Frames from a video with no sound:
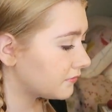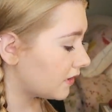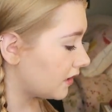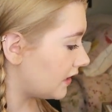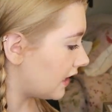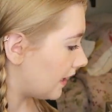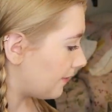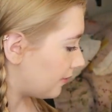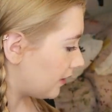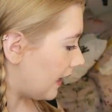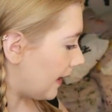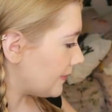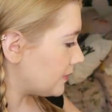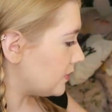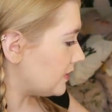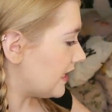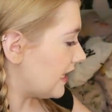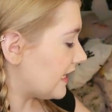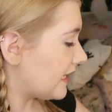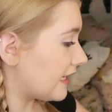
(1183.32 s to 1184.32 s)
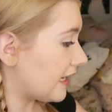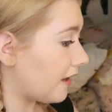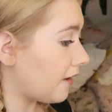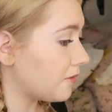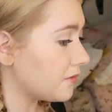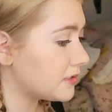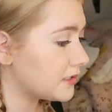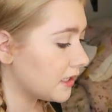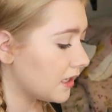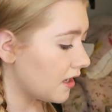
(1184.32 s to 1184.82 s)
Yeah, perhaps we take it
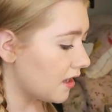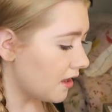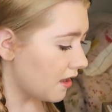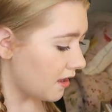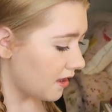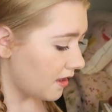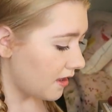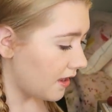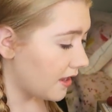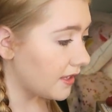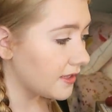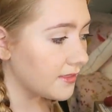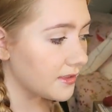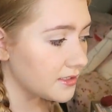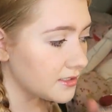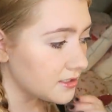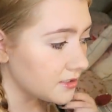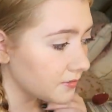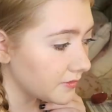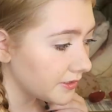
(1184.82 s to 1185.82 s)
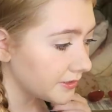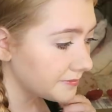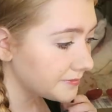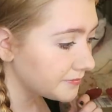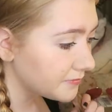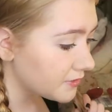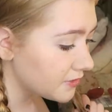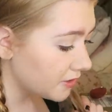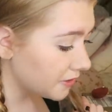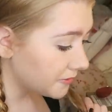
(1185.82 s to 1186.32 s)
out and then do it.
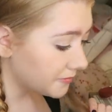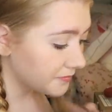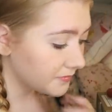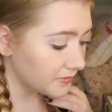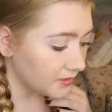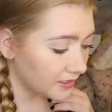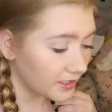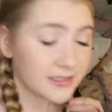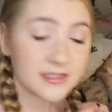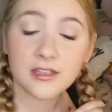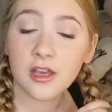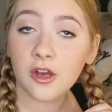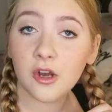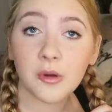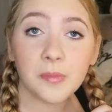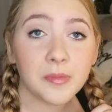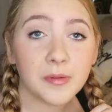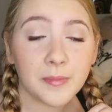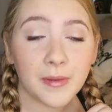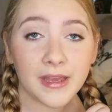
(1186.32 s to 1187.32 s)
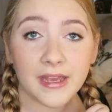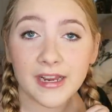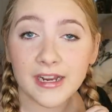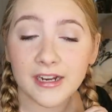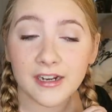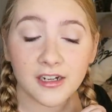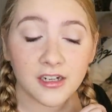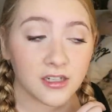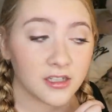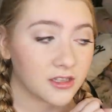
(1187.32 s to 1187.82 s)
So let's hope my
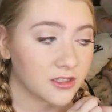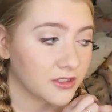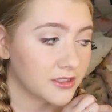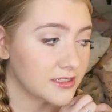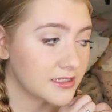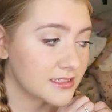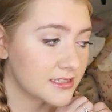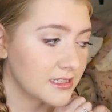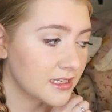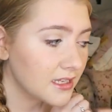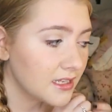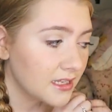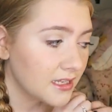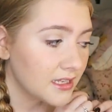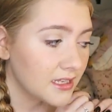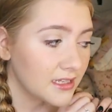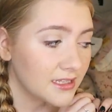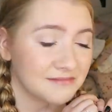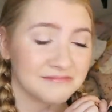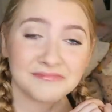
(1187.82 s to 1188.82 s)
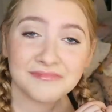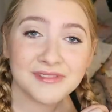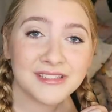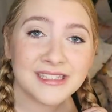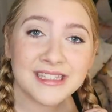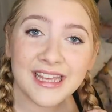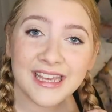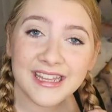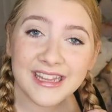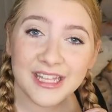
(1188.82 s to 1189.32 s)
hair looks
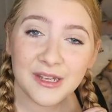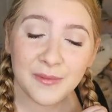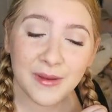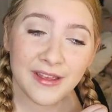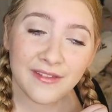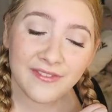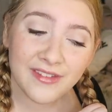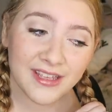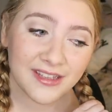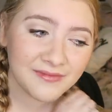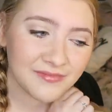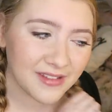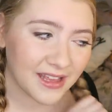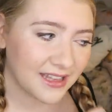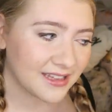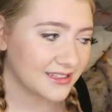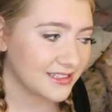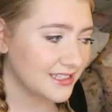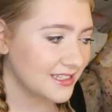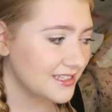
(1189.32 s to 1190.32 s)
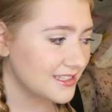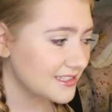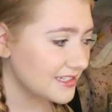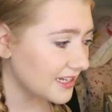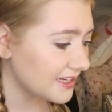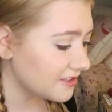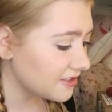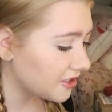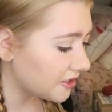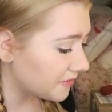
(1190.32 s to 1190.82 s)
slightly wavy at least.
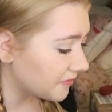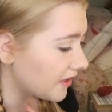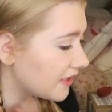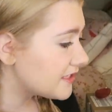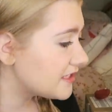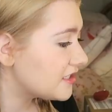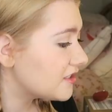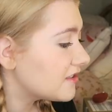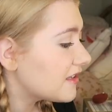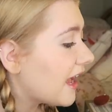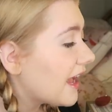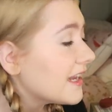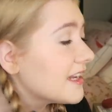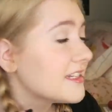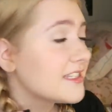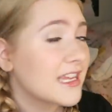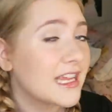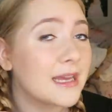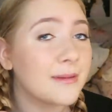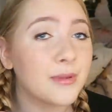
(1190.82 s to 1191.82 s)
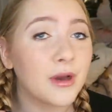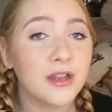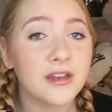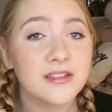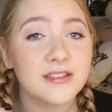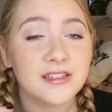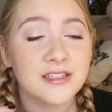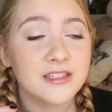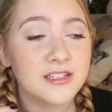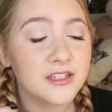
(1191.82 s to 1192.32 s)
I don't know. It's still kind of damp
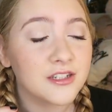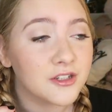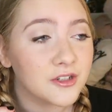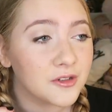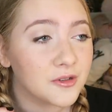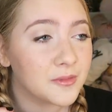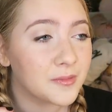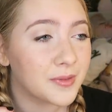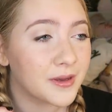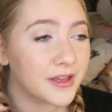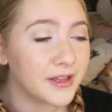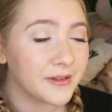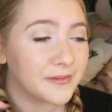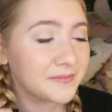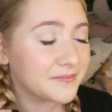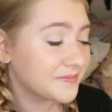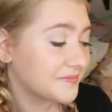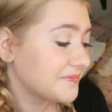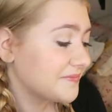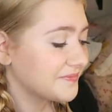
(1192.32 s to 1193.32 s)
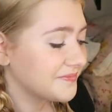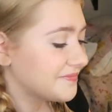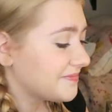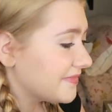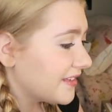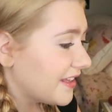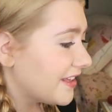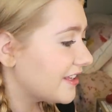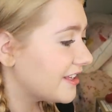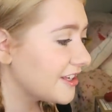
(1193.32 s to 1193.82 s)
honestly too, but
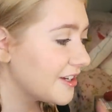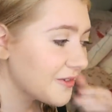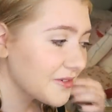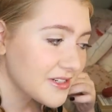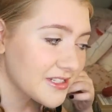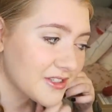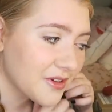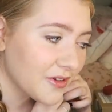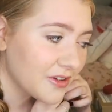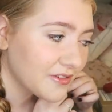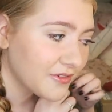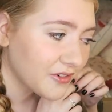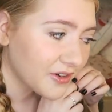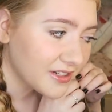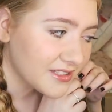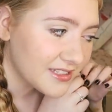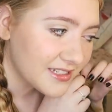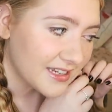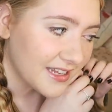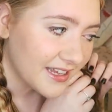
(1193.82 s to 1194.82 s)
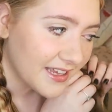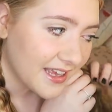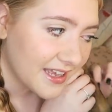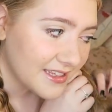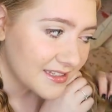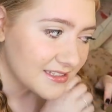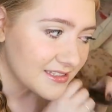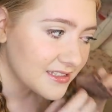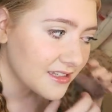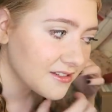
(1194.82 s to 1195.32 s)
you know, we're just going for it today, I guess.